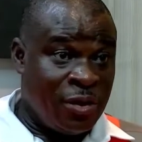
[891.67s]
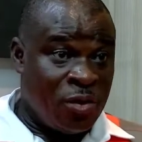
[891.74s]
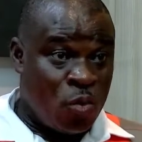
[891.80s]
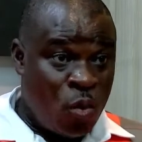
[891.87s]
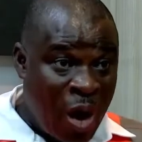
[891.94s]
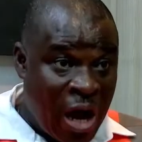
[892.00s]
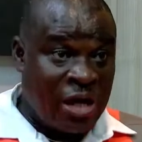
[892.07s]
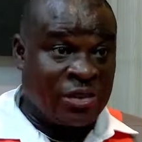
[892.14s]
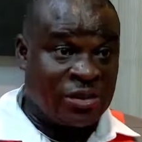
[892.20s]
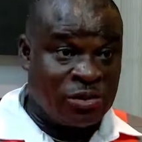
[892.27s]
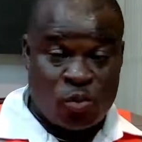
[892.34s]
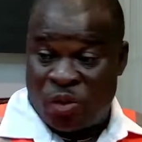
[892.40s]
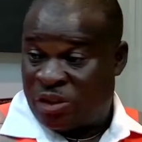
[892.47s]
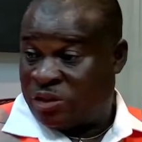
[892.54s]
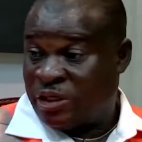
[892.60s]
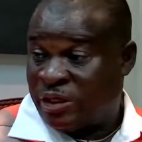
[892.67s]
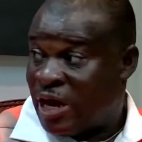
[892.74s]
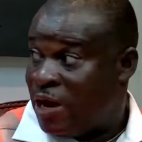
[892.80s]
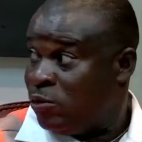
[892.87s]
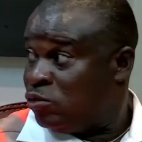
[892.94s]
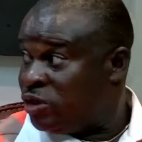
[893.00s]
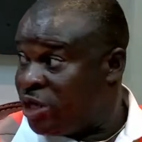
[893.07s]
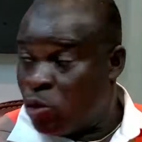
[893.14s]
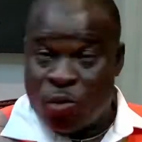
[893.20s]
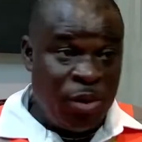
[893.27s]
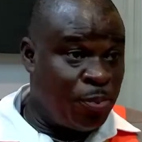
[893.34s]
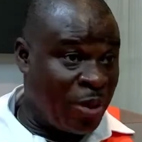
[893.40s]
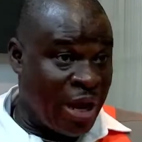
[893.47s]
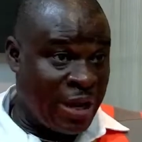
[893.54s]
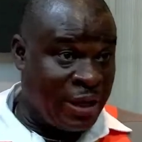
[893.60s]
Whilst we sit down, they will be
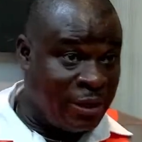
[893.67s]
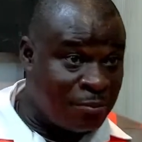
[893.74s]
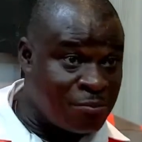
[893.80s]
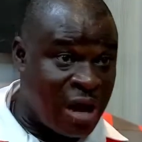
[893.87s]
planning.